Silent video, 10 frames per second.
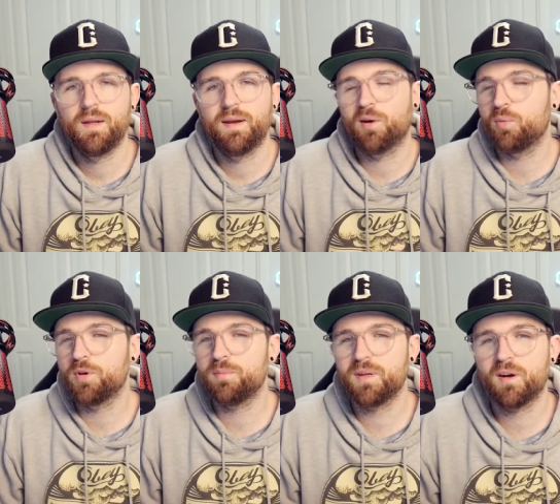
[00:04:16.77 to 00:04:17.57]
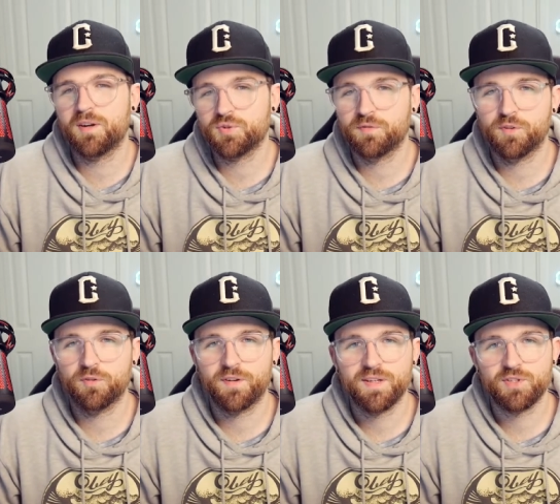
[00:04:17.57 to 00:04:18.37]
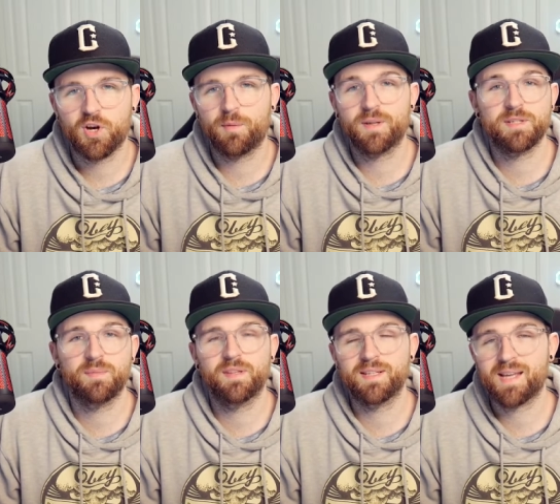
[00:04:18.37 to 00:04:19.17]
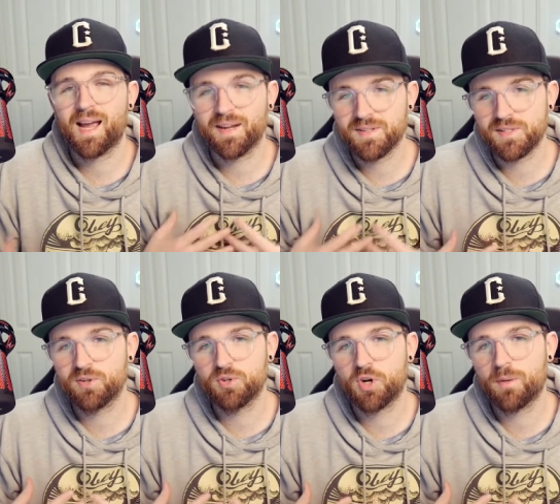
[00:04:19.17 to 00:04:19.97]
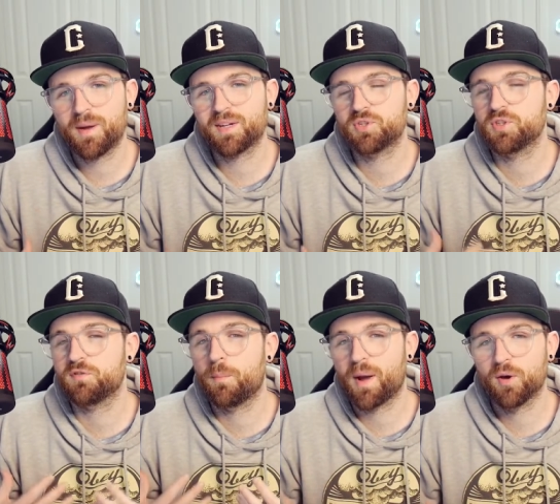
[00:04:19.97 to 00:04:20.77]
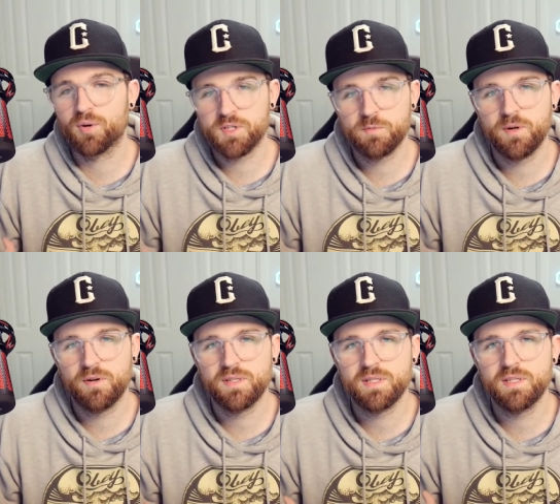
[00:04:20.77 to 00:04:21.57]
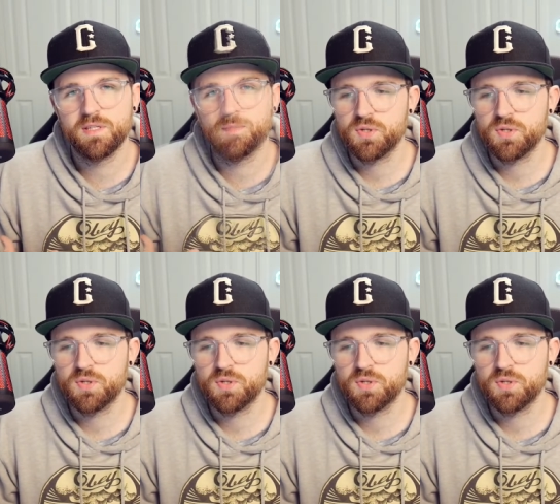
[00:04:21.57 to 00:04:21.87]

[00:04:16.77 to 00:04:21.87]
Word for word: Now, it wouldn't be an honest review if I didn't talk about some of the things I considered drawbacks just from my own experiences.